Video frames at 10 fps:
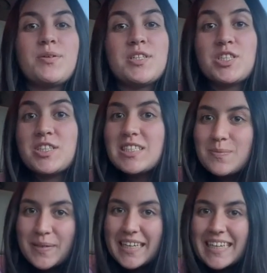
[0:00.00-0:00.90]
We went to
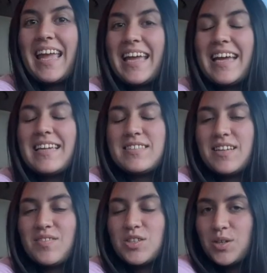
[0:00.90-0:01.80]
Krispy and I
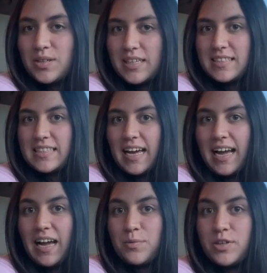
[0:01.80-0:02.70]
still have the donuts
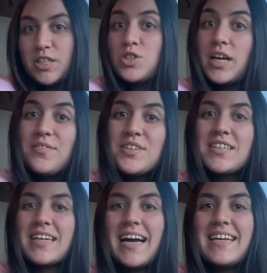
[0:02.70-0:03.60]
that I'm going to try for
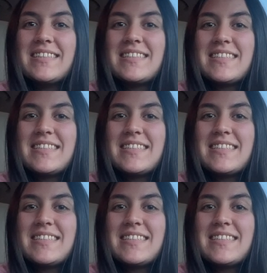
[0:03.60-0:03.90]
you guys.